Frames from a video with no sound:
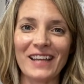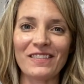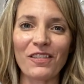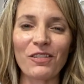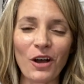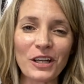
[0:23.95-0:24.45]
And
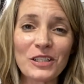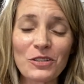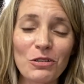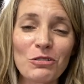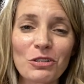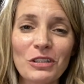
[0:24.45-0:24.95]
the thought is
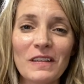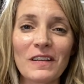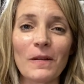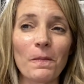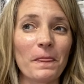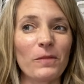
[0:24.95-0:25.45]
usually
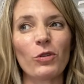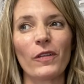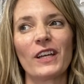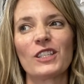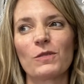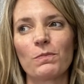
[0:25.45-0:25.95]
that, well,
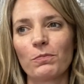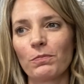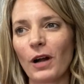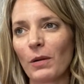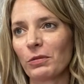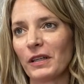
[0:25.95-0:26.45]
that's
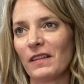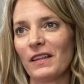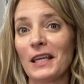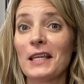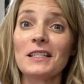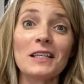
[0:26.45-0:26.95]
probably the
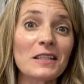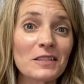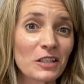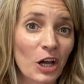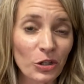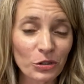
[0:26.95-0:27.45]

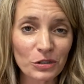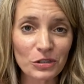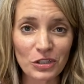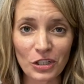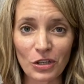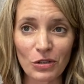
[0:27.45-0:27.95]
easiest colors
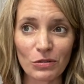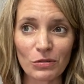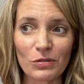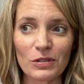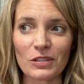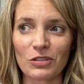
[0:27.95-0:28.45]
to
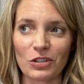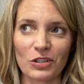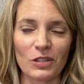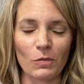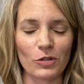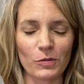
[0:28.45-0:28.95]
use. It's just
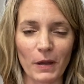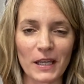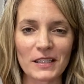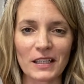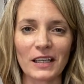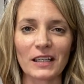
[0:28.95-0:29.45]
the most
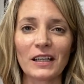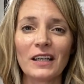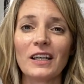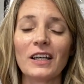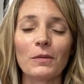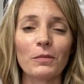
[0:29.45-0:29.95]
basic.
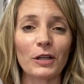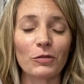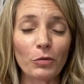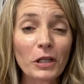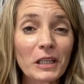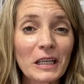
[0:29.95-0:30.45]
But
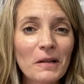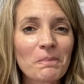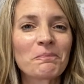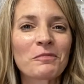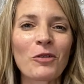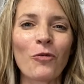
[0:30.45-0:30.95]
really,
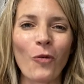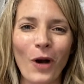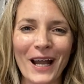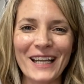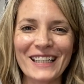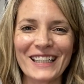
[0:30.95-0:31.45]

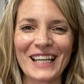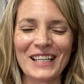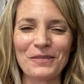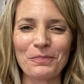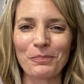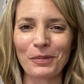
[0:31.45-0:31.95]
white
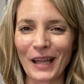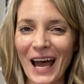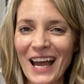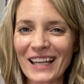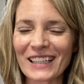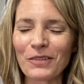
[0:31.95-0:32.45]
and
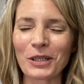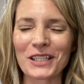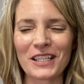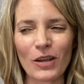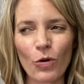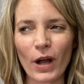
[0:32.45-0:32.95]
black, and when I
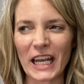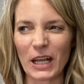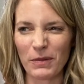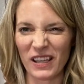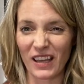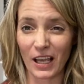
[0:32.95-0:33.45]
say white, I
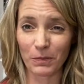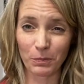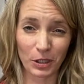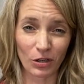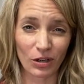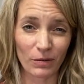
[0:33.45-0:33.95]
mean like
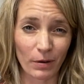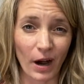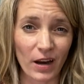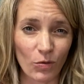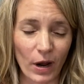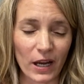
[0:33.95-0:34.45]
pure
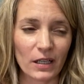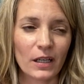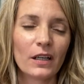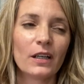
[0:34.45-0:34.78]
bright white.